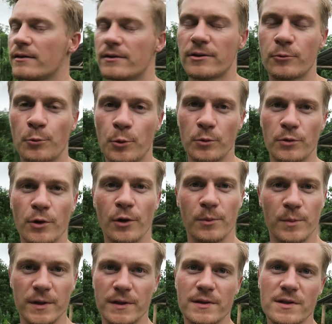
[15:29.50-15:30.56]
You will
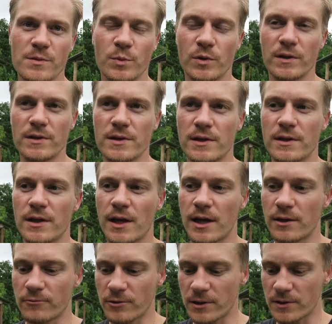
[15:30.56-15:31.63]
not be disappointed.
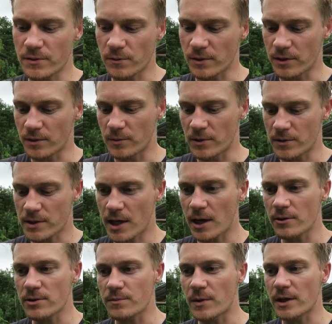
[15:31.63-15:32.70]
Henry is one of the most
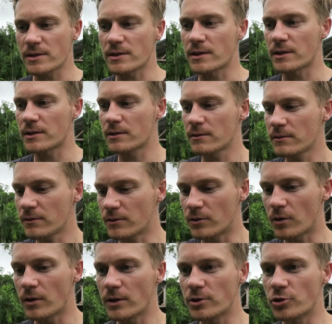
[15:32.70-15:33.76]
charismatic,
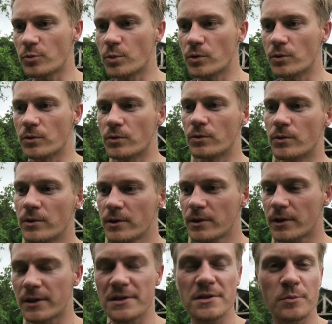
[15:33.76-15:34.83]
knowledgeable,
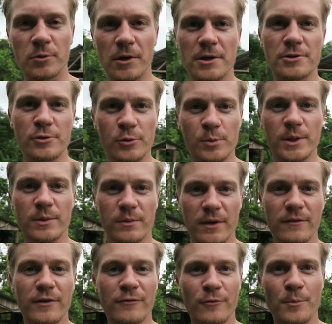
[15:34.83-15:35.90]
inspirational people
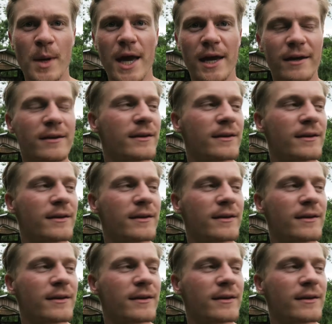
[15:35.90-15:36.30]
I've ever met.